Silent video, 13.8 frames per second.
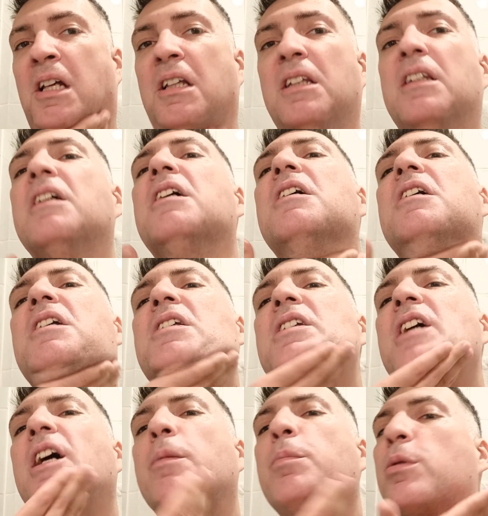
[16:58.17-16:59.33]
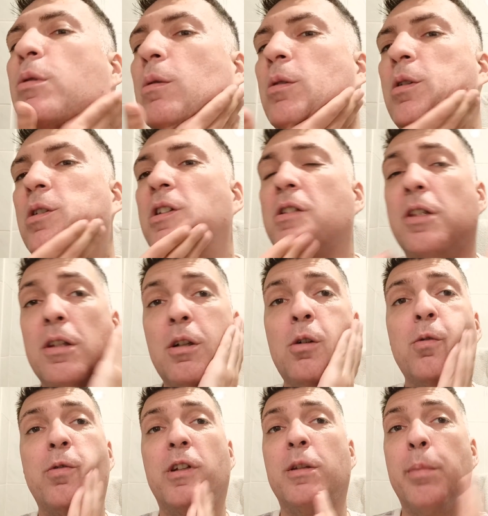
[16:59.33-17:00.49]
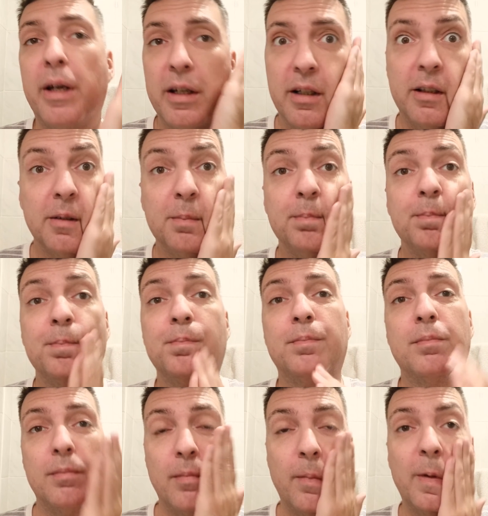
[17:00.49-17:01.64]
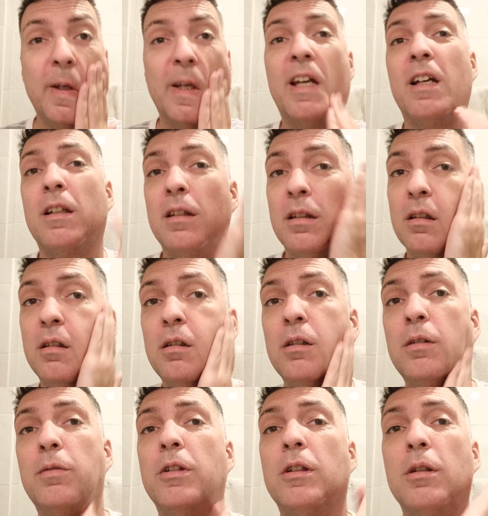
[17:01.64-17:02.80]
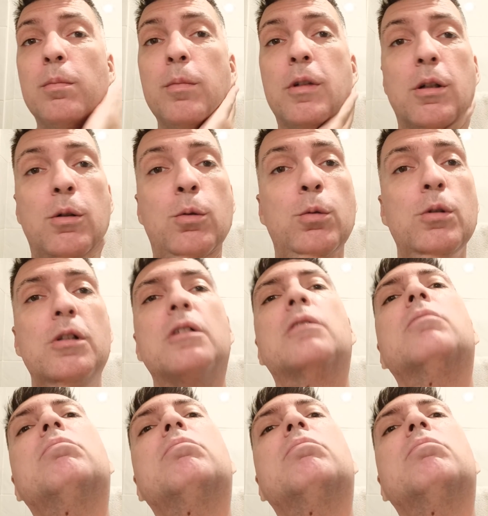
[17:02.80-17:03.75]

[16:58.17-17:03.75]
there is absolutely zero feedback. And with Merkur,